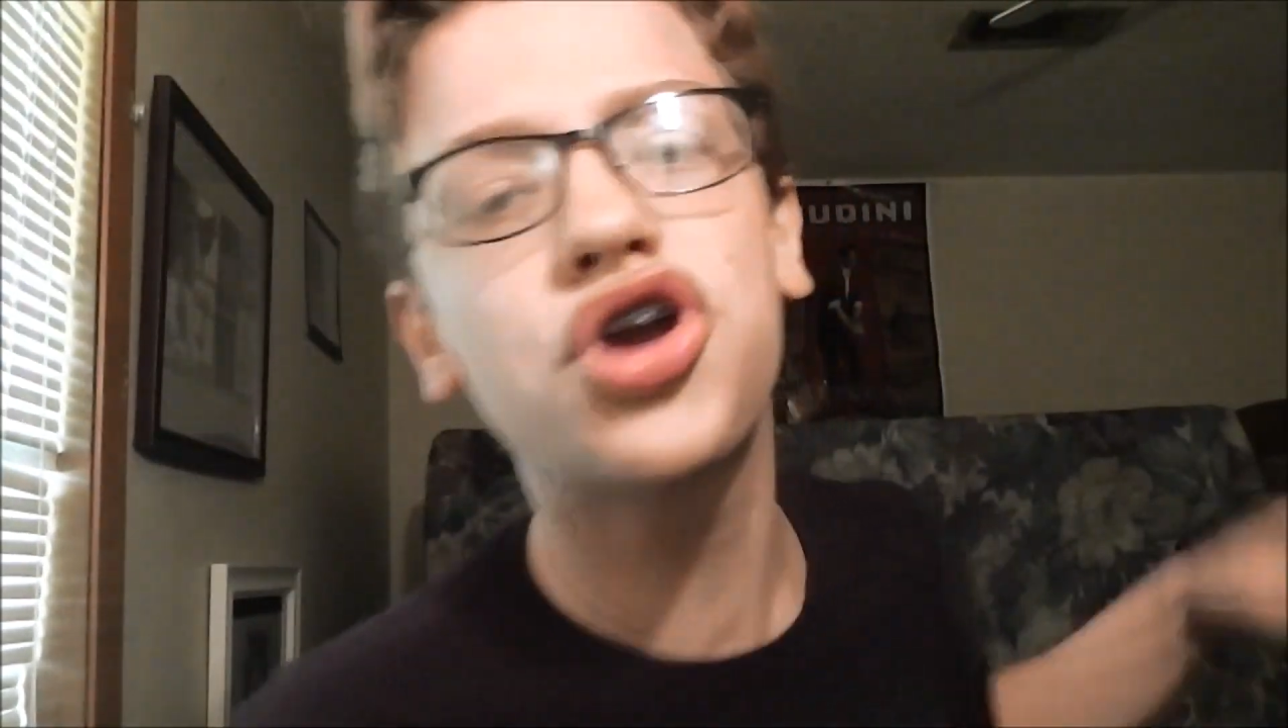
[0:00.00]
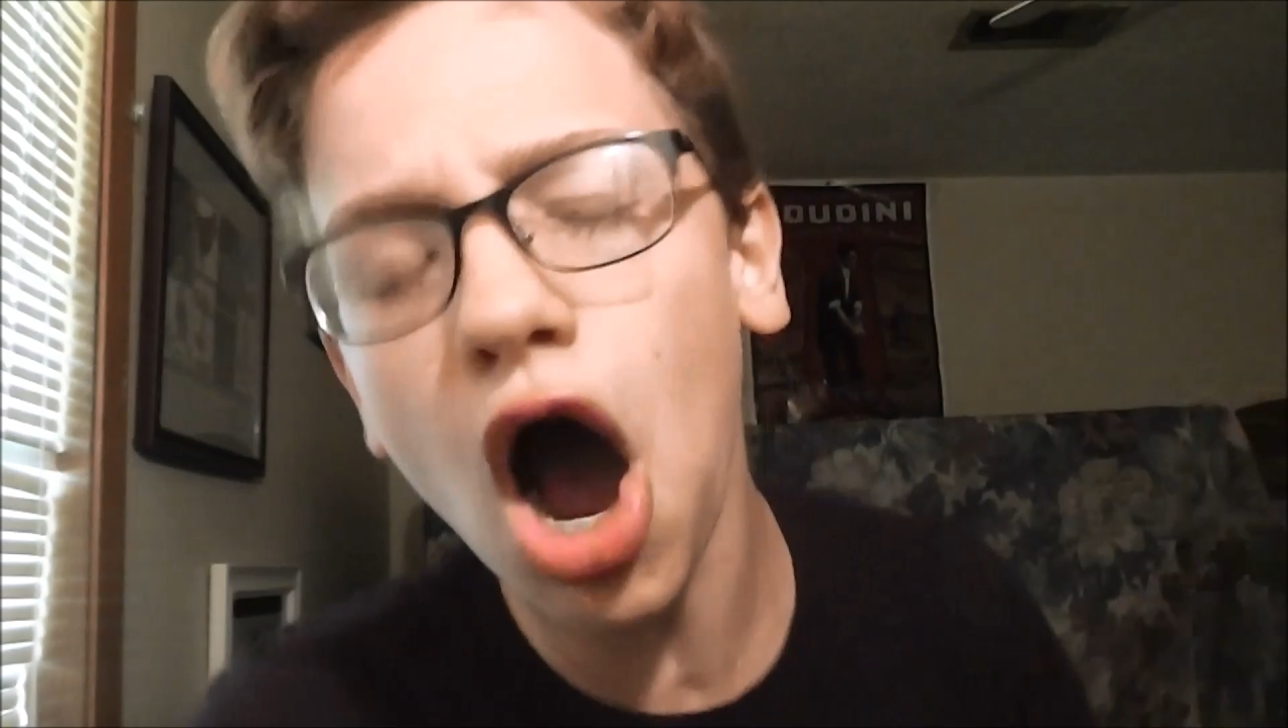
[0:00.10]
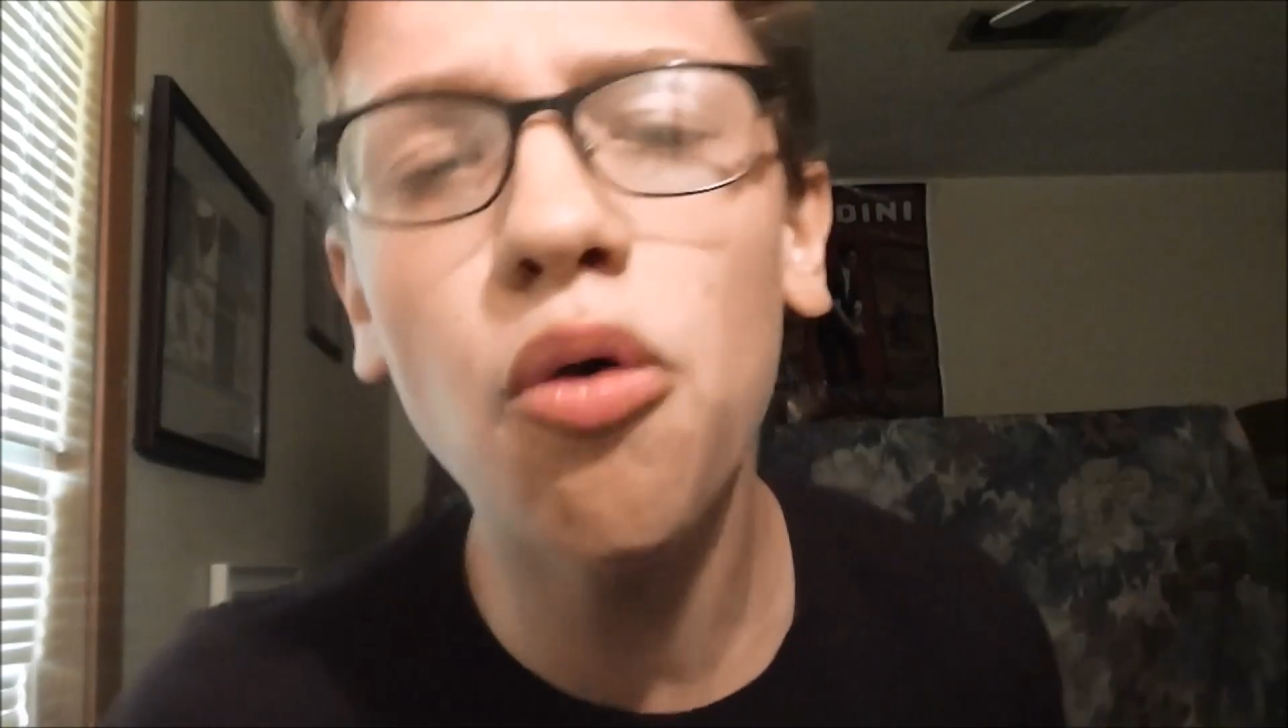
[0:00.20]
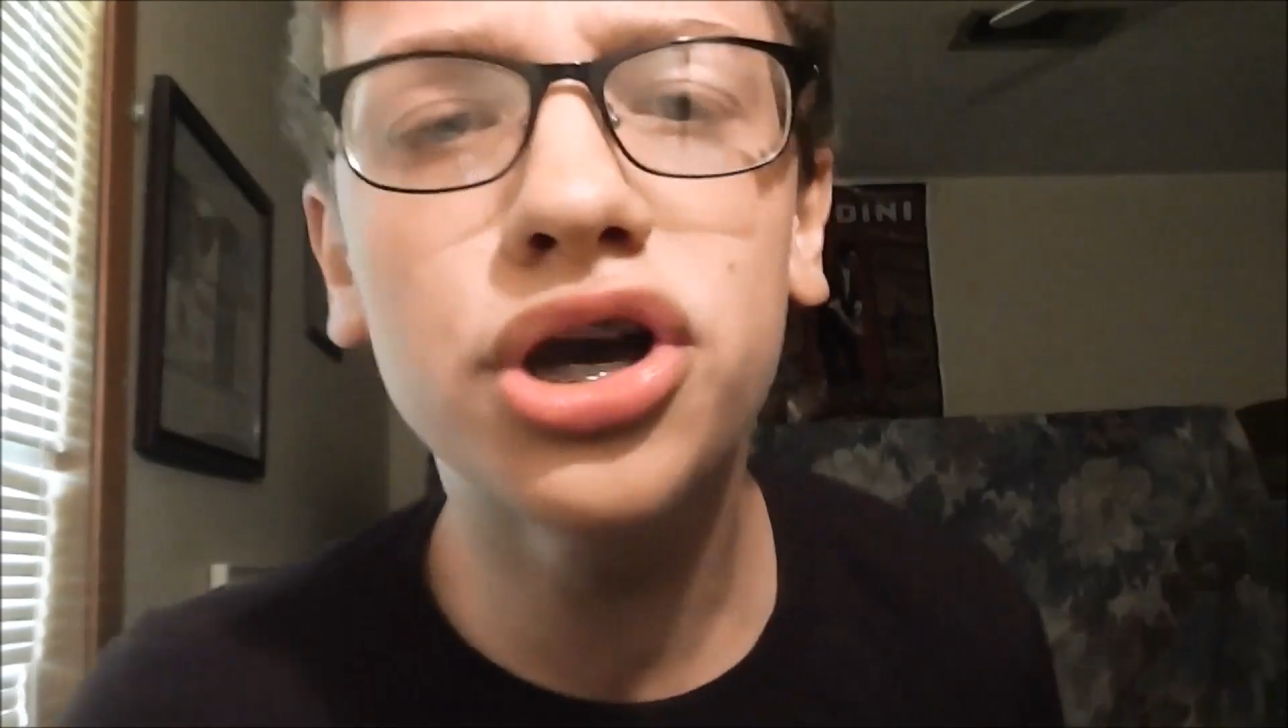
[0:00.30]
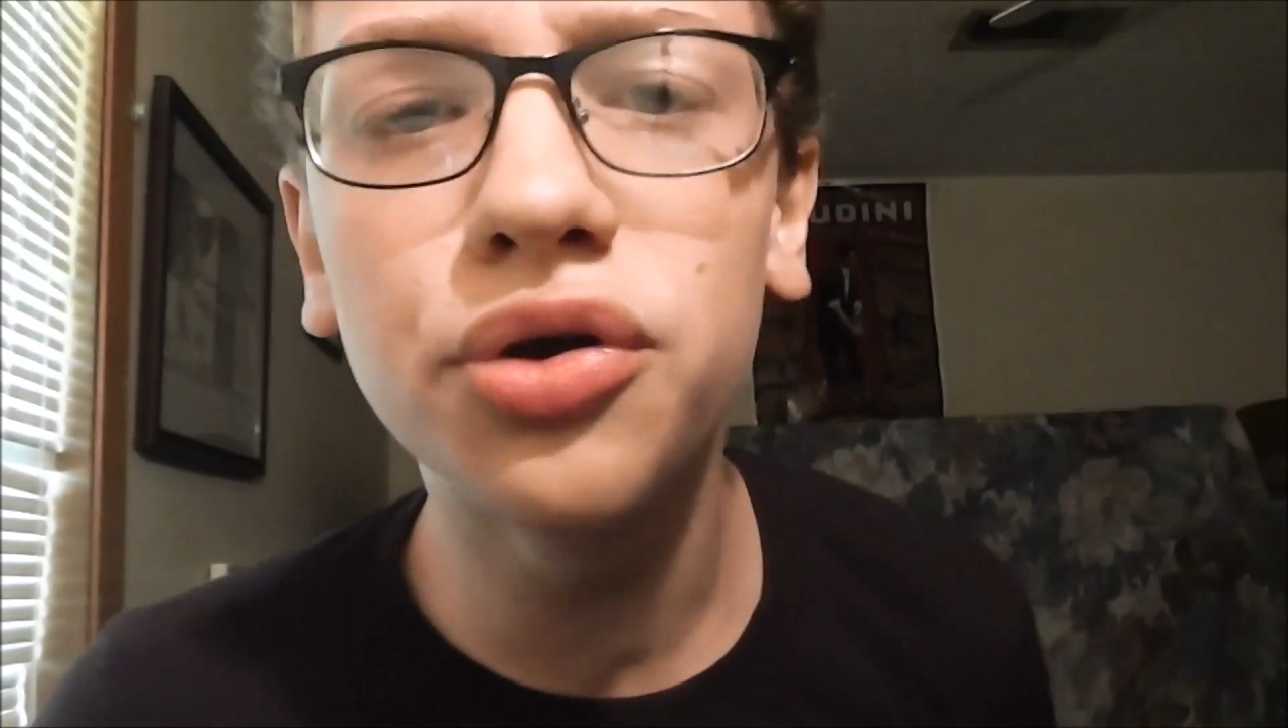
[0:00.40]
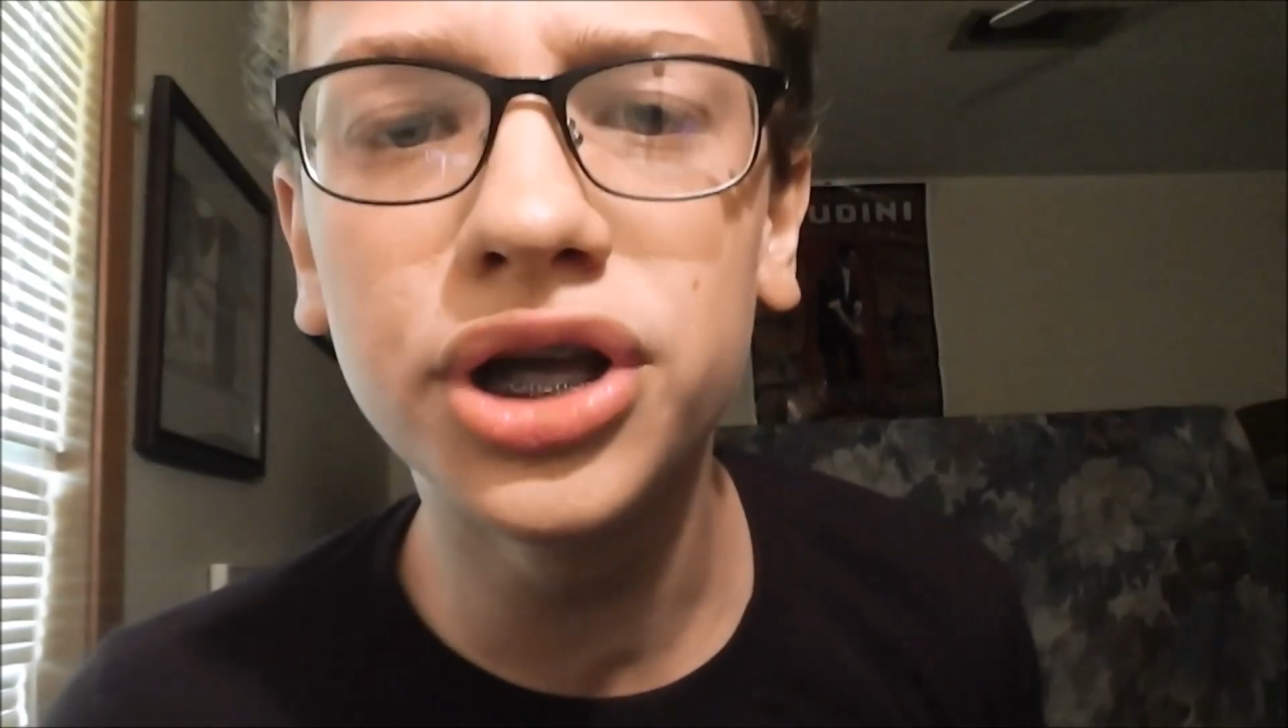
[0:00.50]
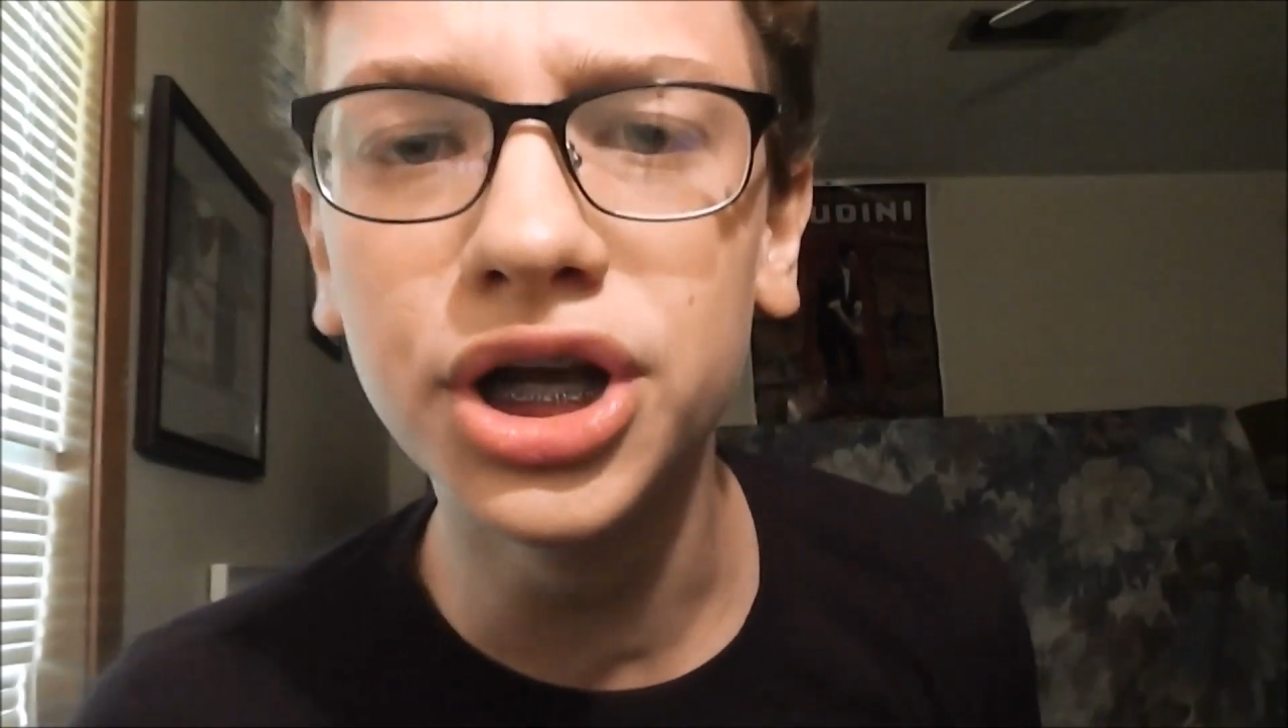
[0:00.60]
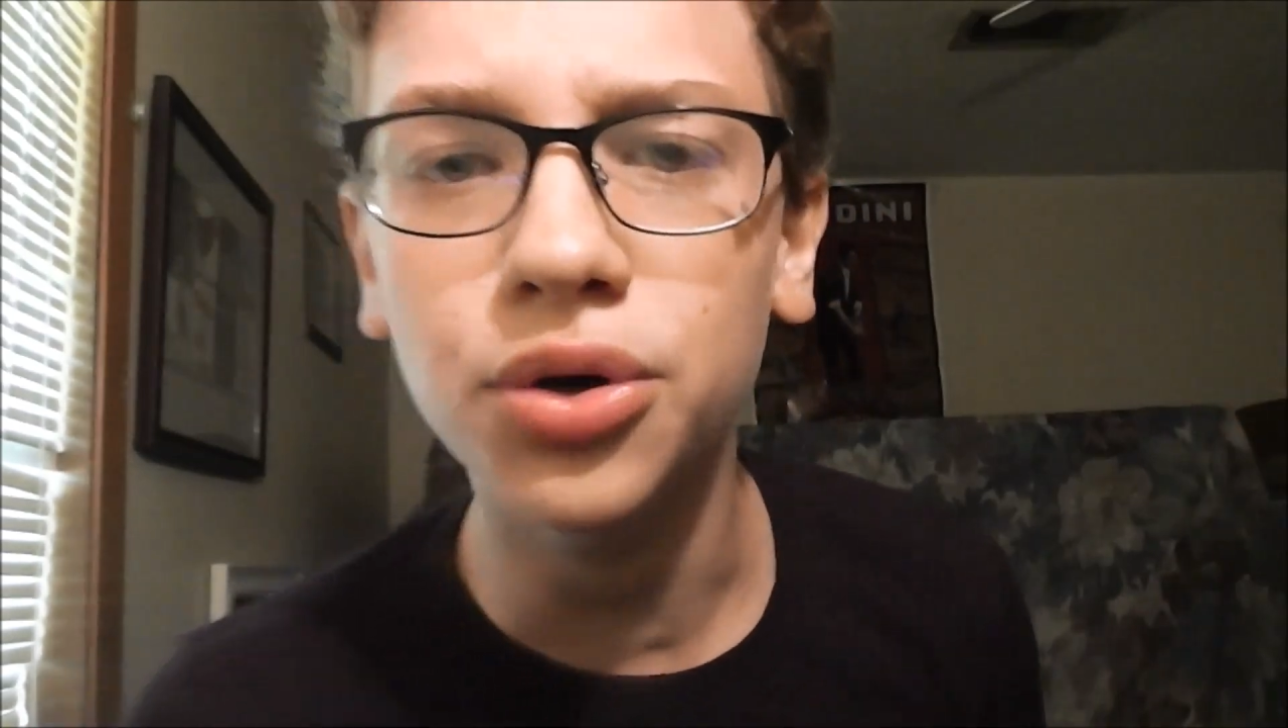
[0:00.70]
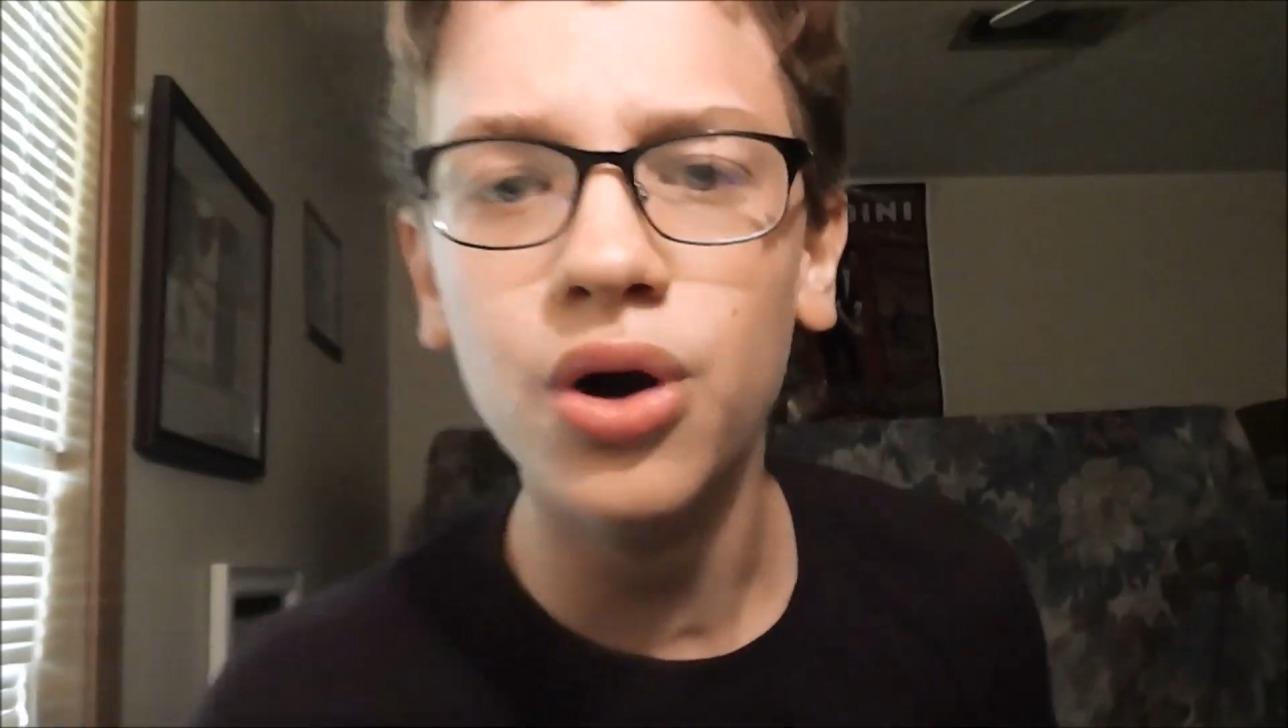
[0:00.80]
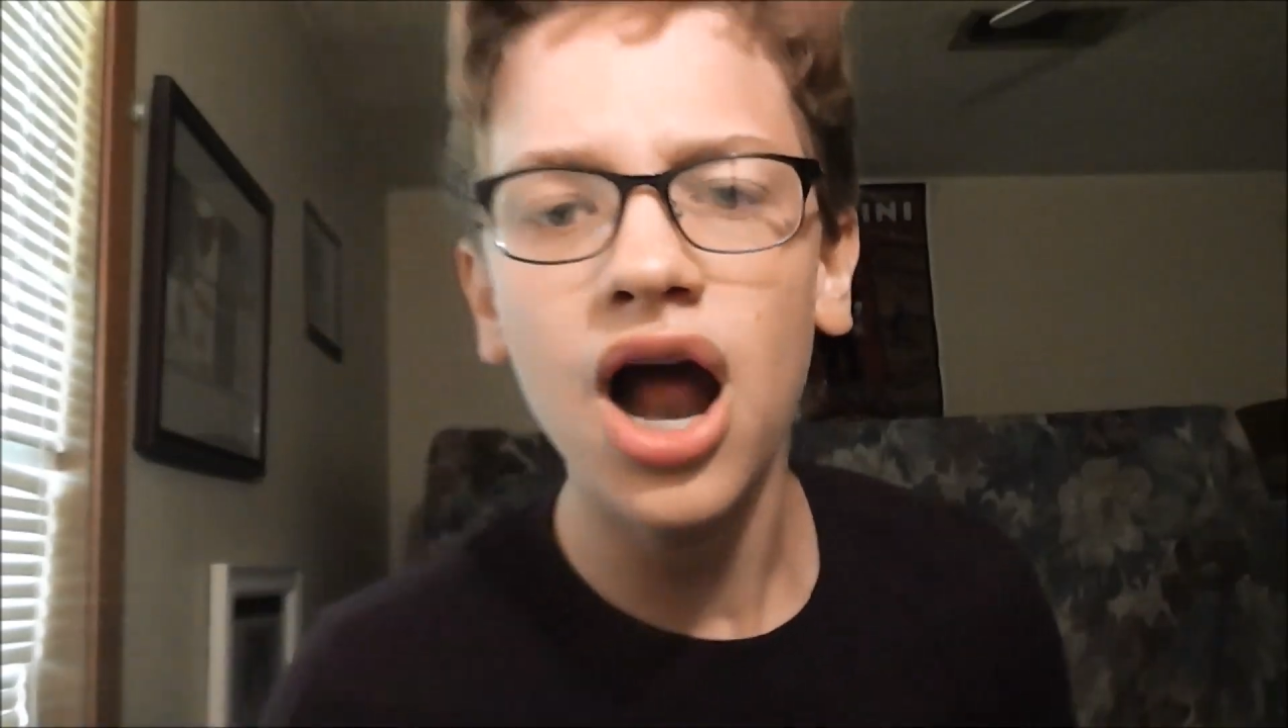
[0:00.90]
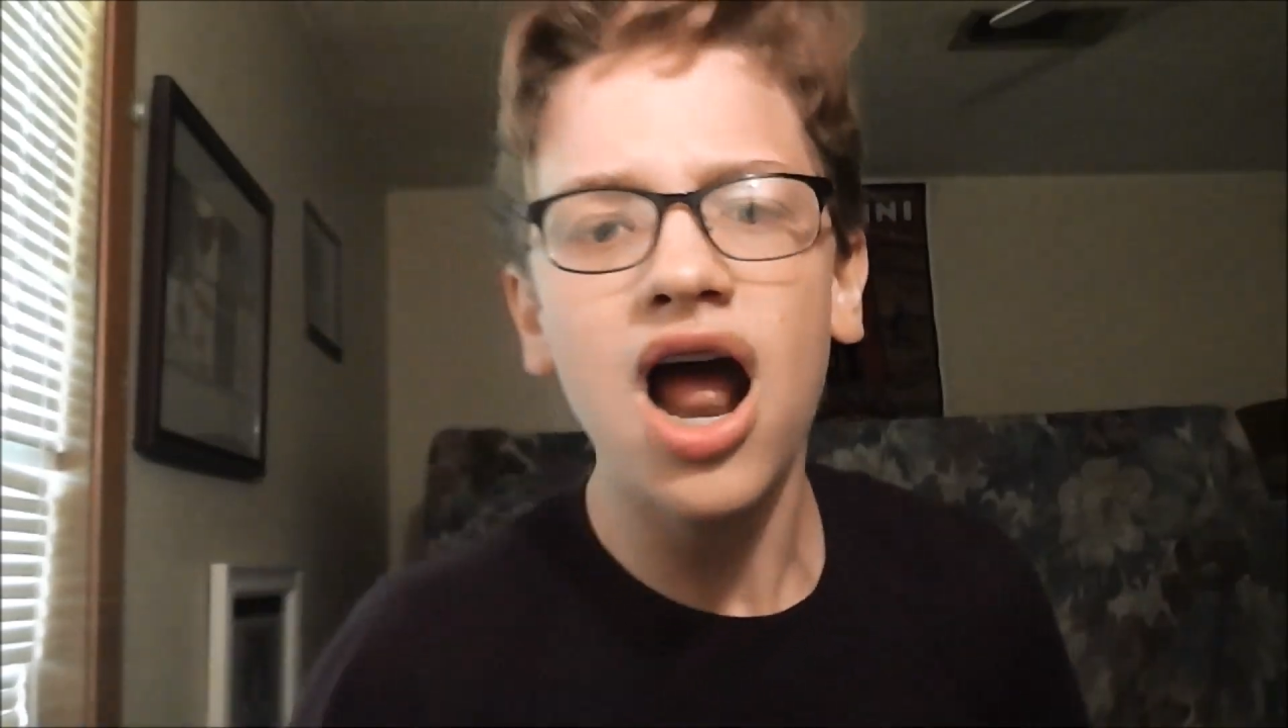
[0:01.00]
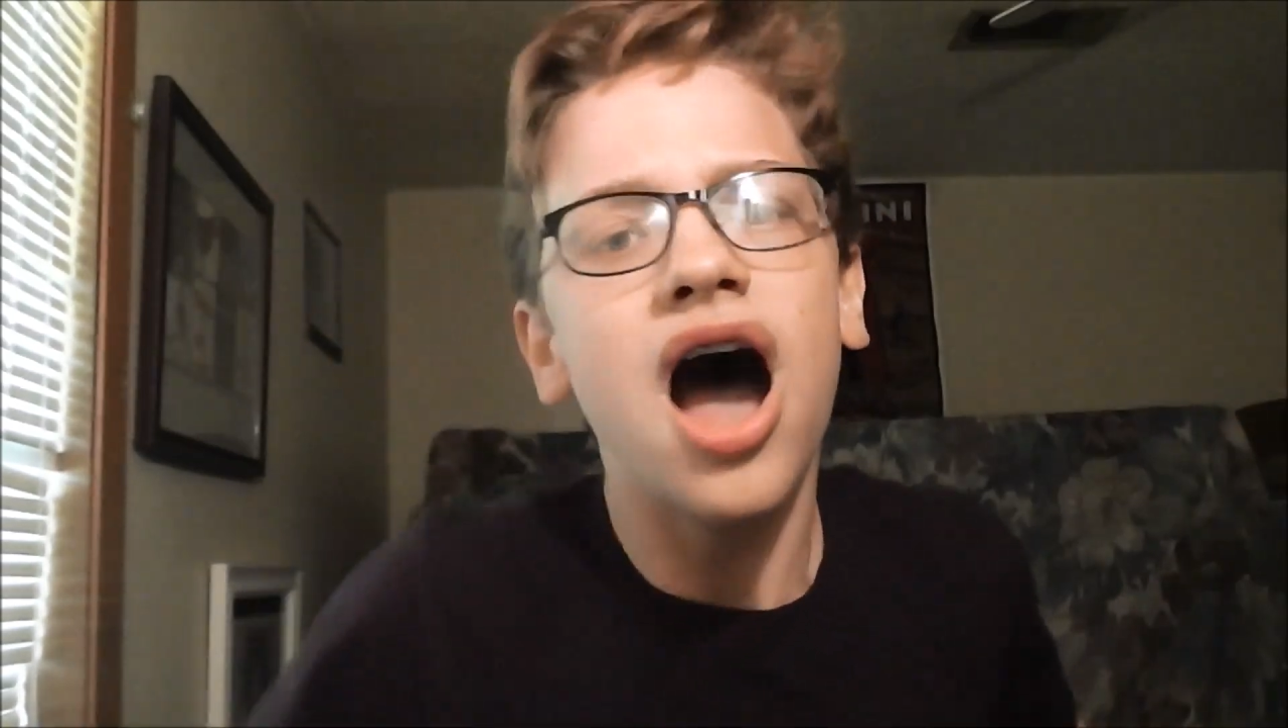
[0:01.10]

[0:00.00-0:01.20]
Goku you.